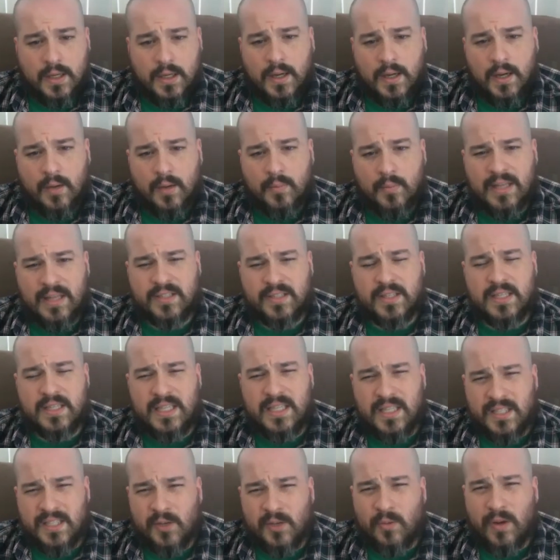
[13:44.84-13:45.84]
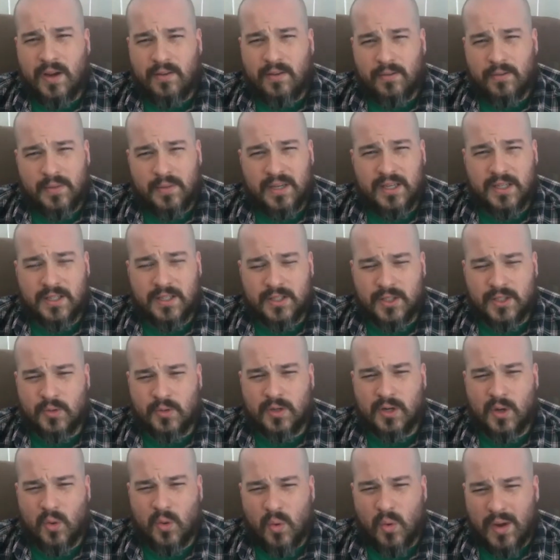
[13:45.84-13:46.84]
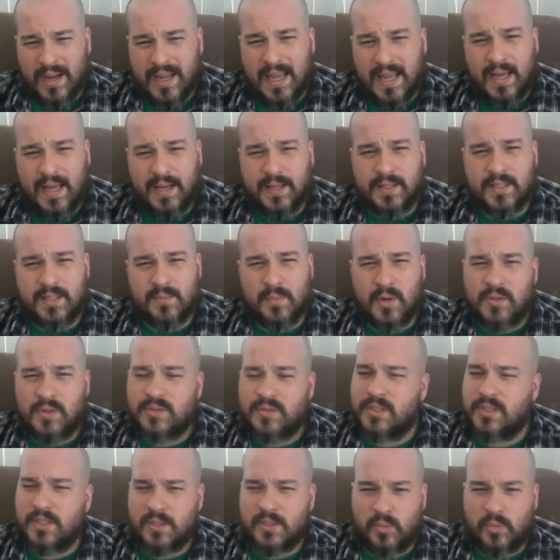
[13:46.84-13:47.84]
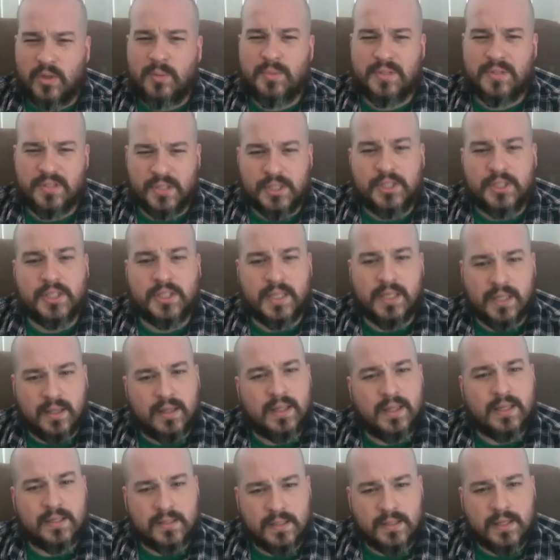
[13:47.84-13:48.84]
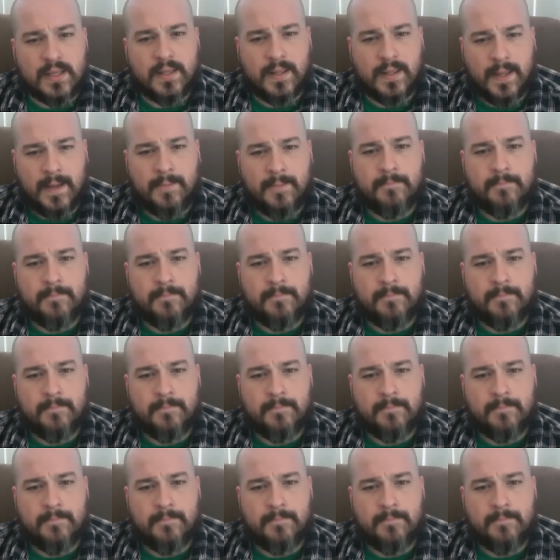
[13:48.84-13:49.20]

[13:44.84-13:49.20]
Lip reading: That's an easy way for me to just do a quick edit. It's mostly just repositioning and things like that.